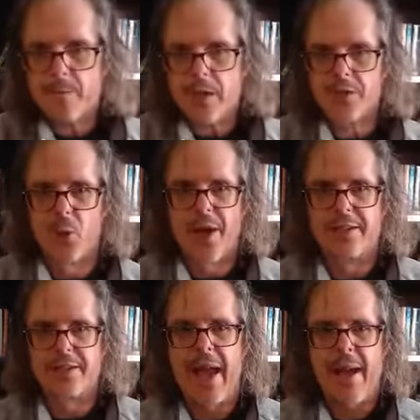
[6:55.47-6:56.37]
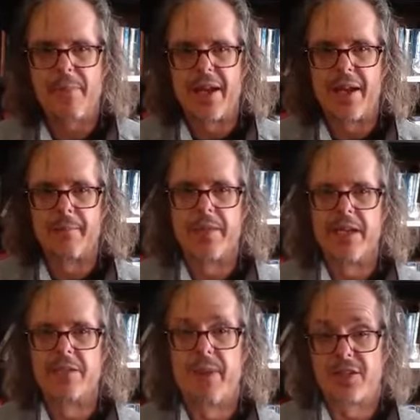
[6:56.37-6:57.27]
So what ends up happening
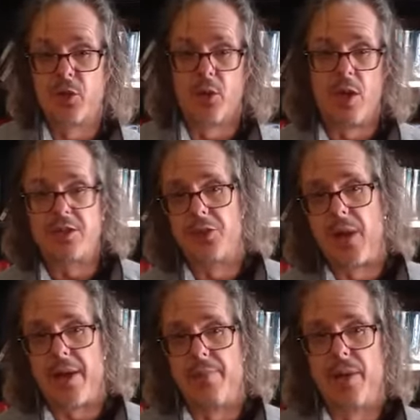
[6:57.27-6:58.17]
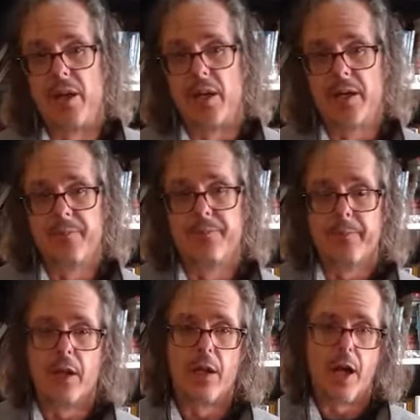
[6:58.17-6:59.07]
is Pasteur wants to write a book
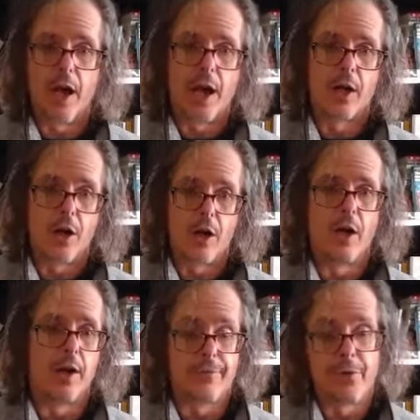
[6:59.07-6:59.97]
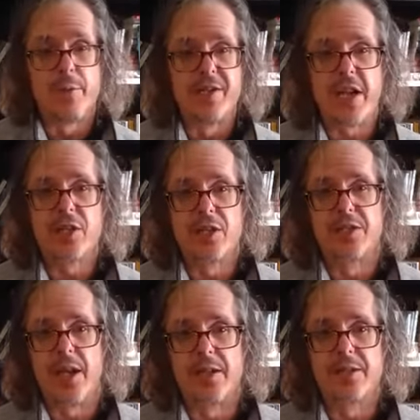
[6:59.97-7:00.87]
uh, call, on fermentation
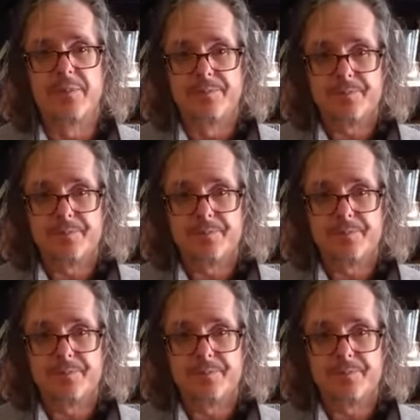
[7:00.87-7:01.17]
science